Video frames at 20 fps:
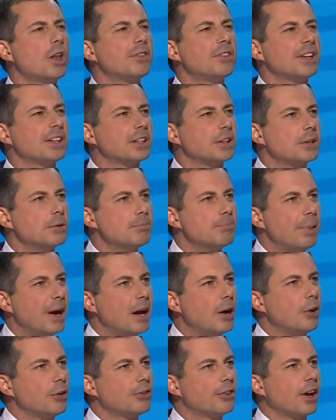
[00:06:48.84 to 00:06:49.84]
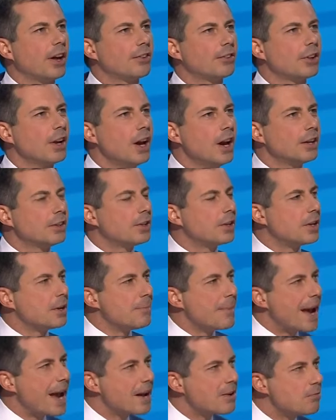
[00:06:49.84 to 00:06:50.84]
All of it compels us
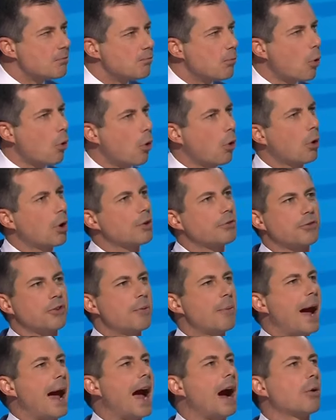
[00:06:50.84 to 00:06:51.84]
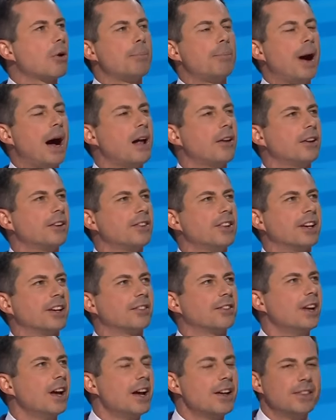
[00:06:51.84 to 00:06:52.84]
to demand more from our
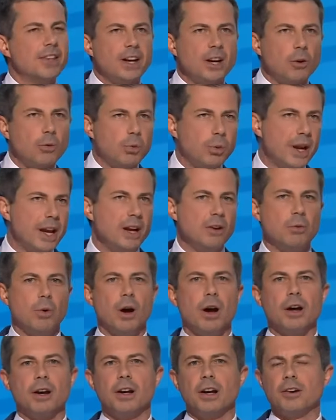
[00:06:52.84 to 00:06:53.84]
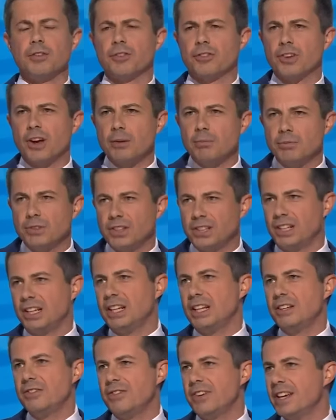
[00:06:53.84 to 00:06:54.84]
politics than a rerun of some
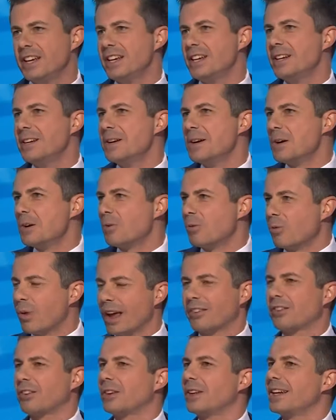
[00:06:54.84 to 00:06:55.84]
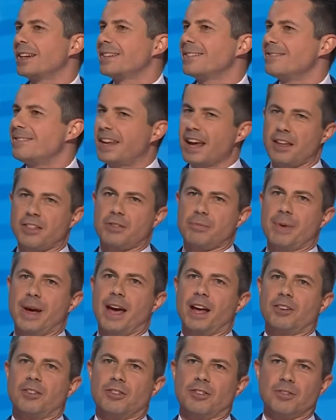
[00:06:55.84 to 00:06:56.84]
TV wrestling
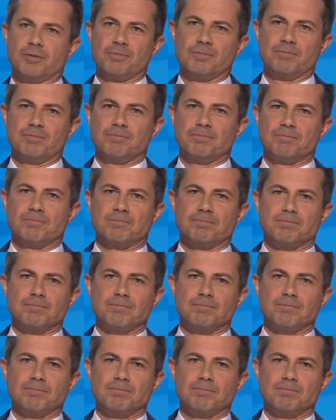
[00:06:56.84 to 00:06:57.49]
death match.